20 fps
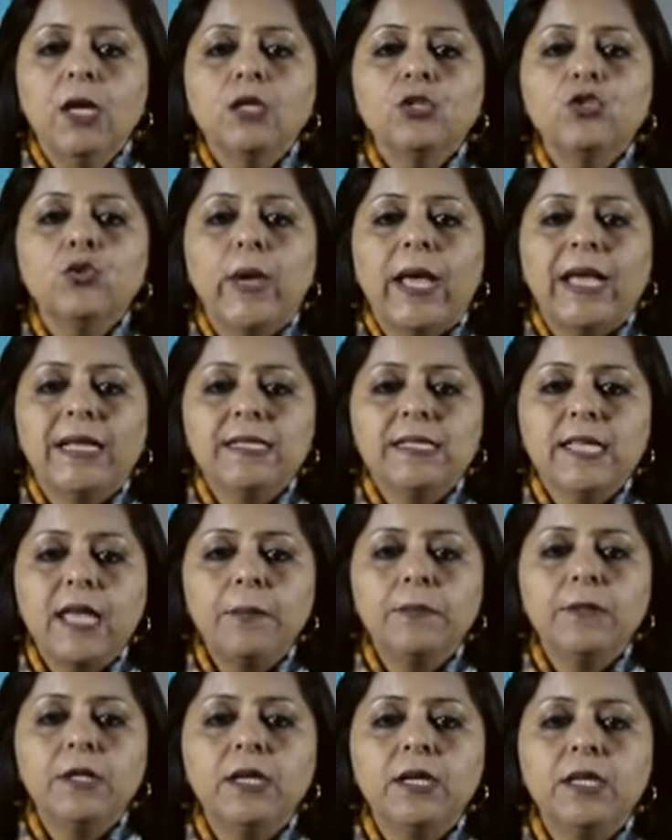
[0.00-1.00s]
to
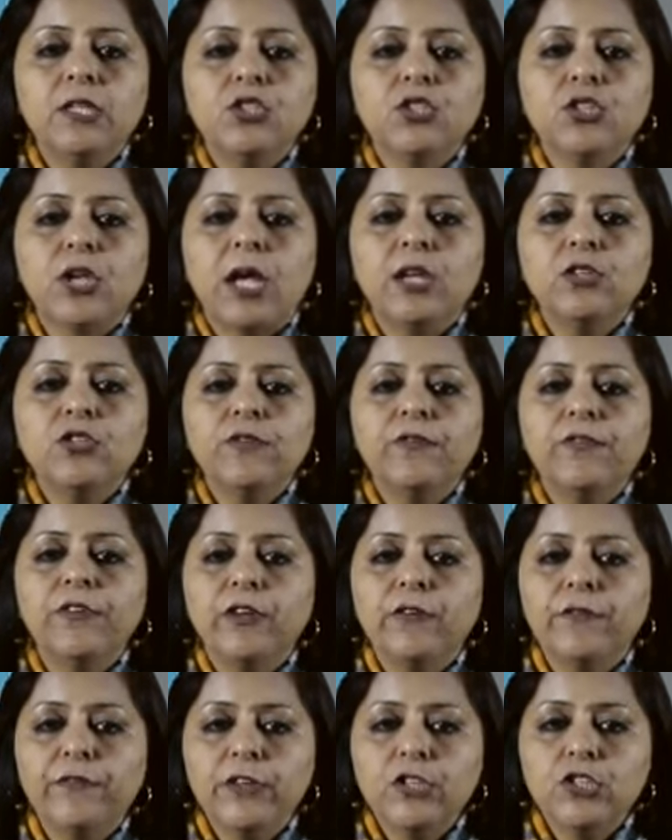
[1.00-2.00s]
accept the discharge of an
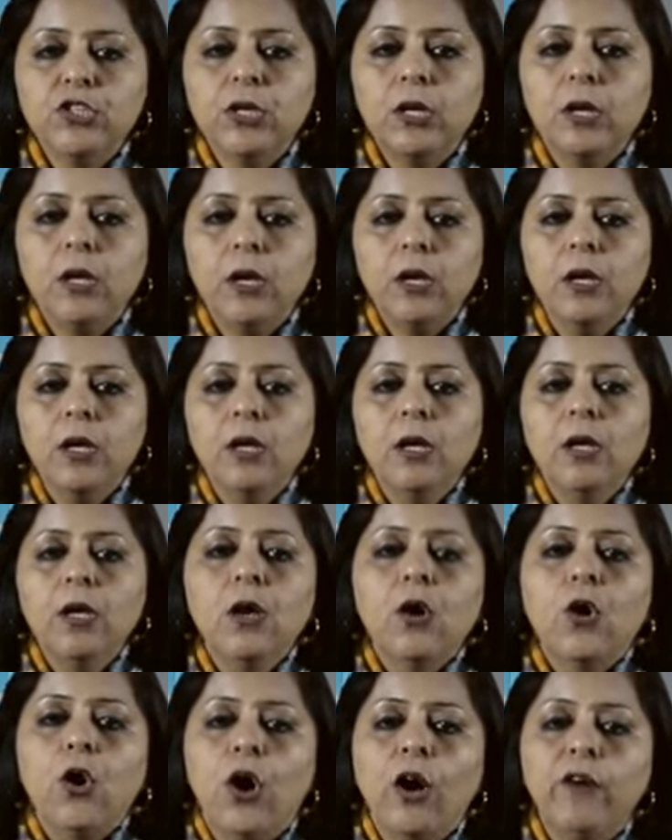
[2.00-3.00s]
official
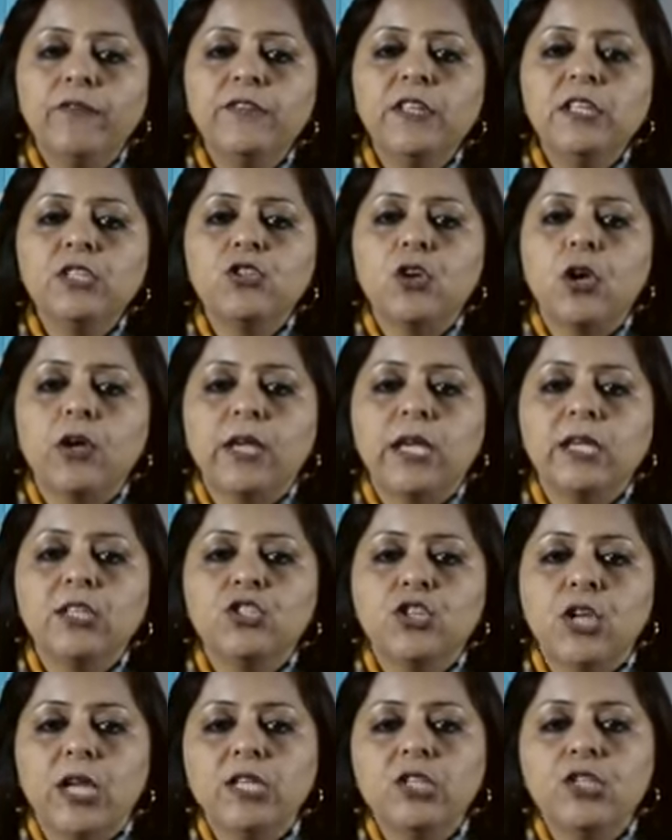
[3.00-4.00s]
of the stock
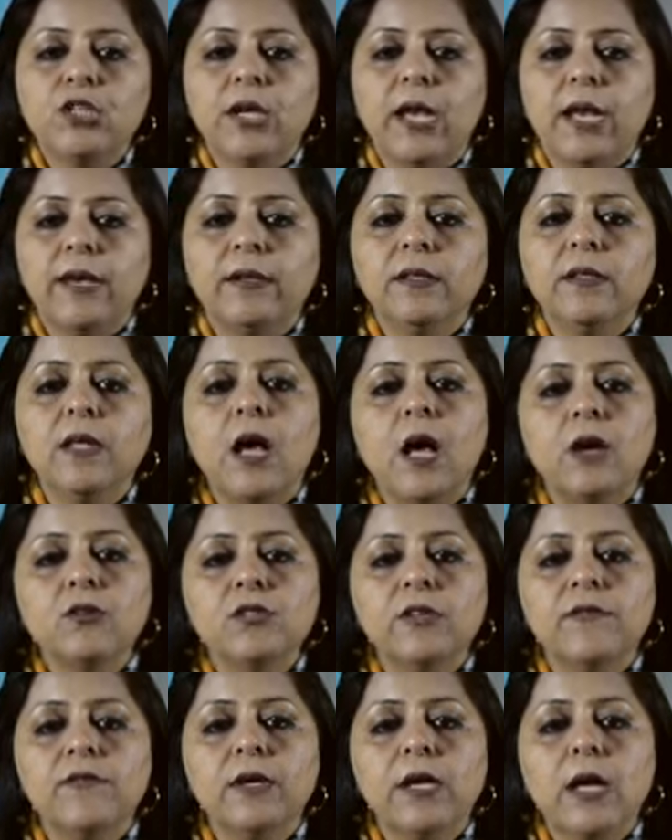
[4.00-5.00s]
exchange clearing the house
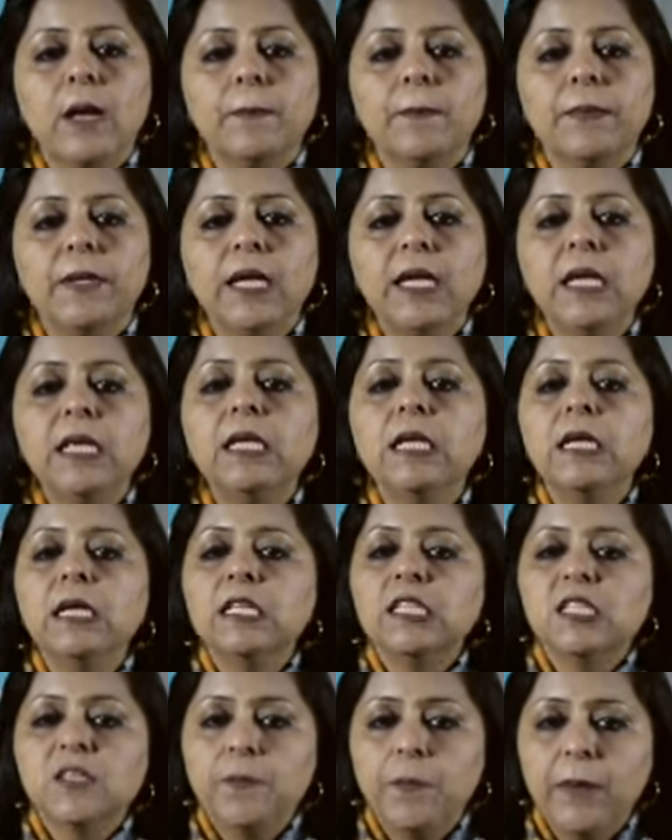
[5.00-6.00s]
of the company,
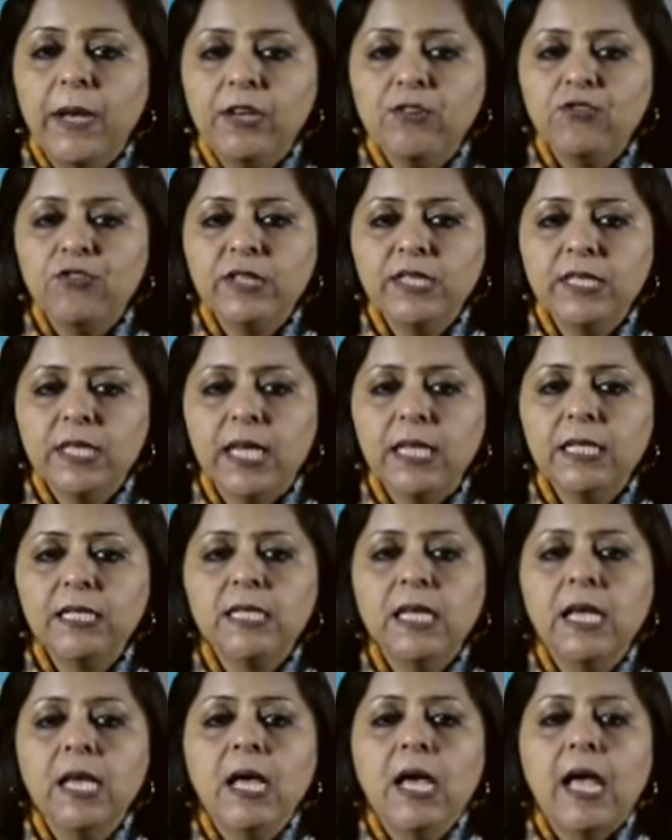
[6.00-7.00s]
split
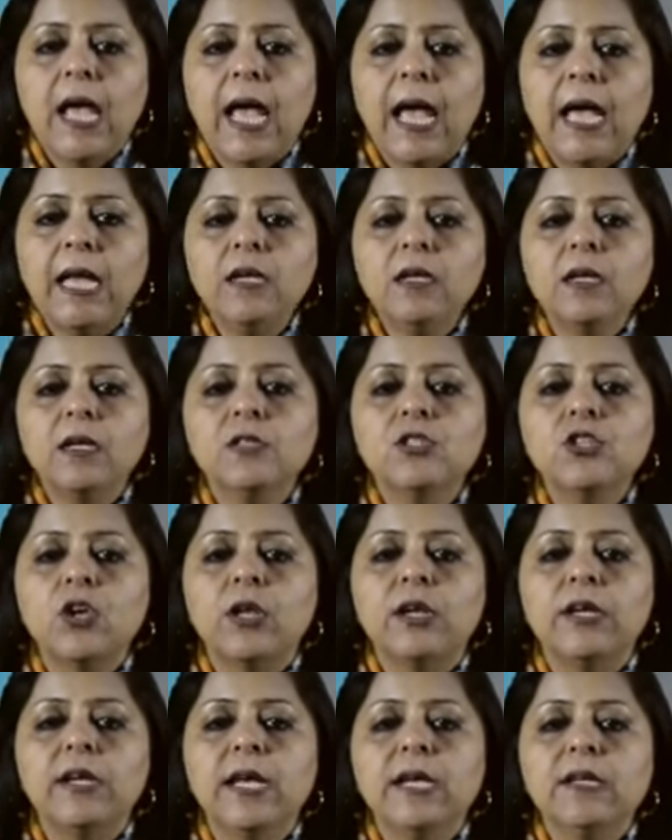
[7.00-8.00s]
receipts and
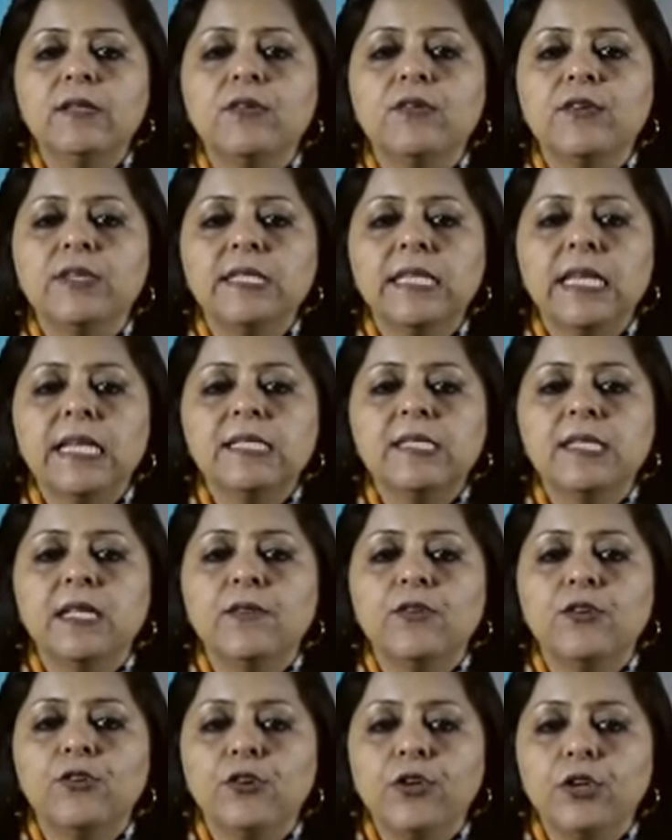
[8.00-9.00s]
consolidate the receipts
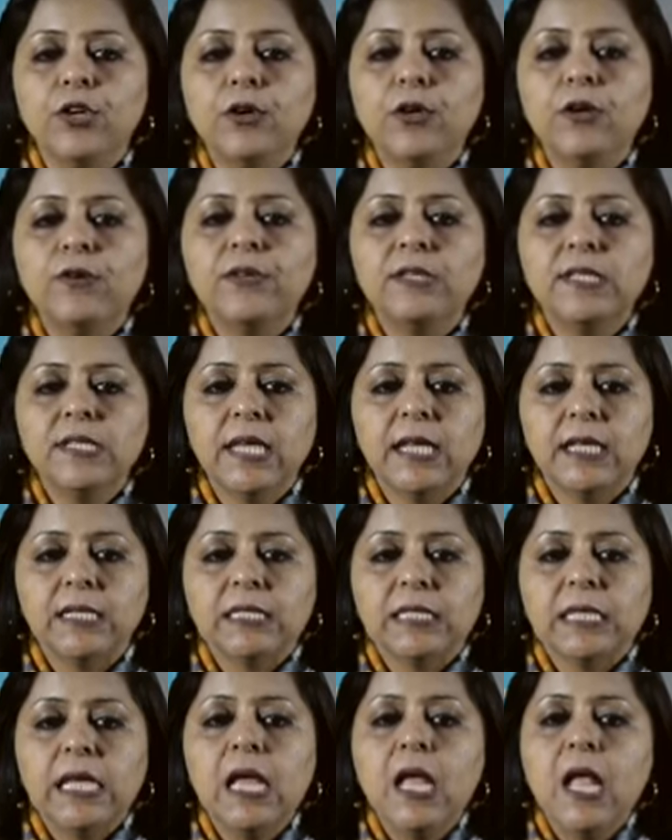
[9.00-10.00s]
and the renewal
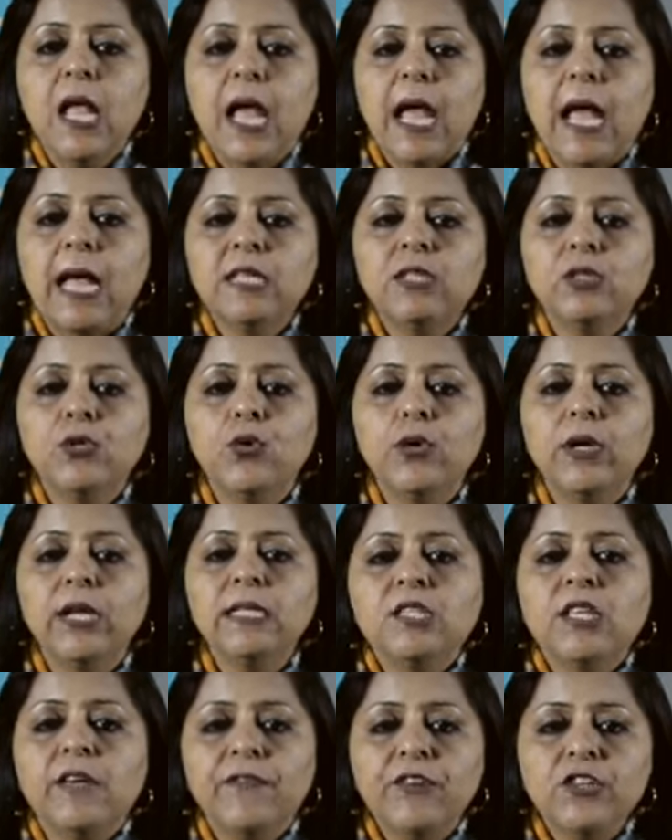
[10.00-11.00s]
receipts as good
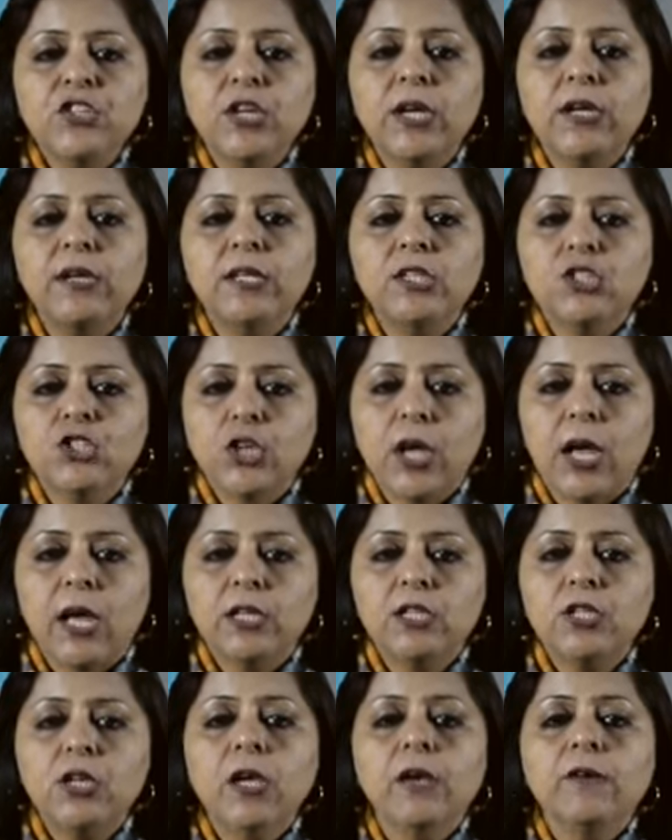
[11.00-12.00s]
and sufficient
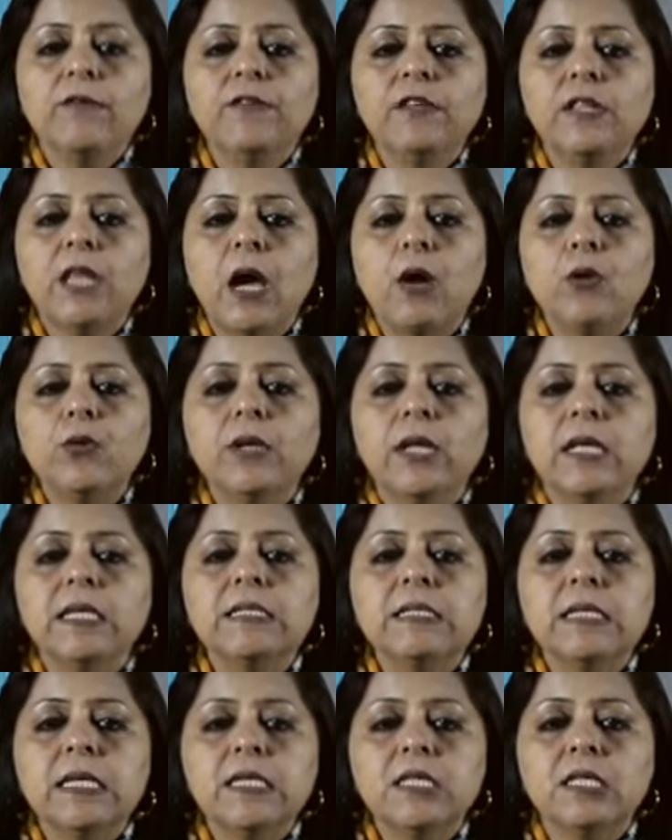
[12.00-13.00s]
discharge without
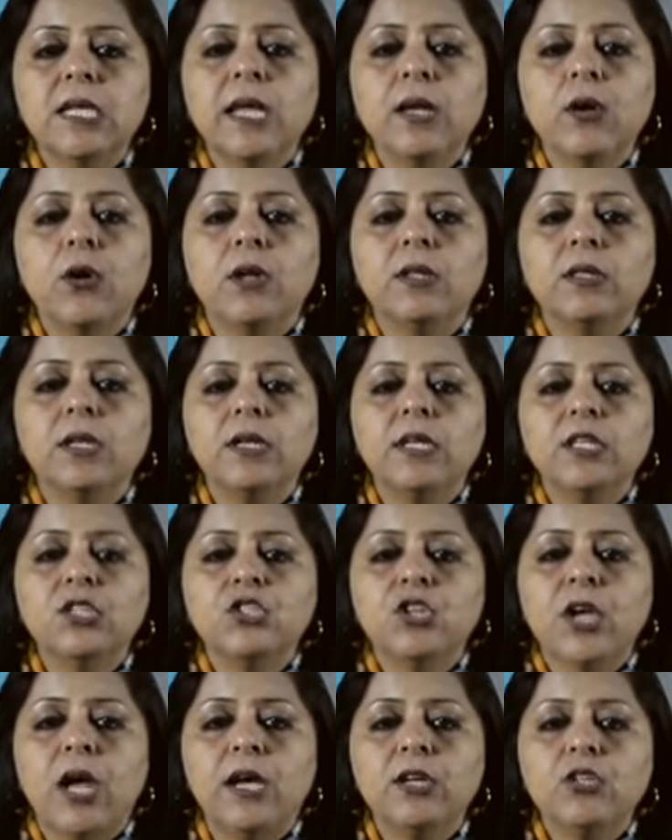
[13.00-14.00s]
insisting on the
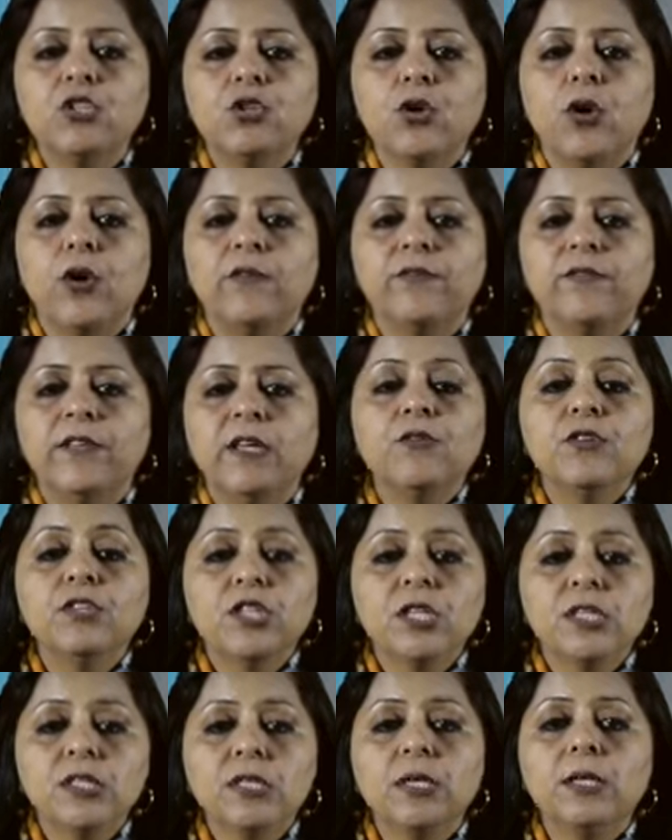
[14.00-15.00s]
discharge of the
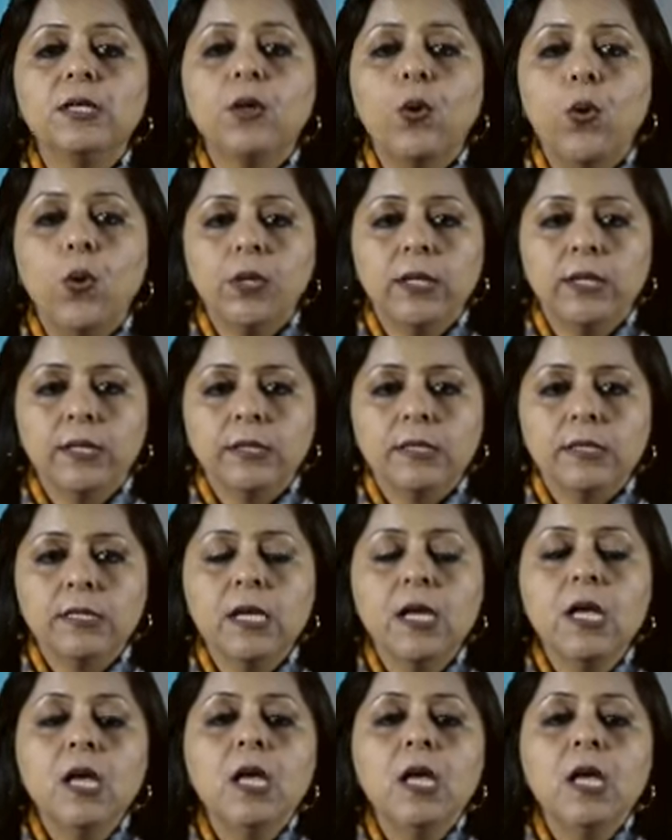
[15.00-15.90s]
registered holders,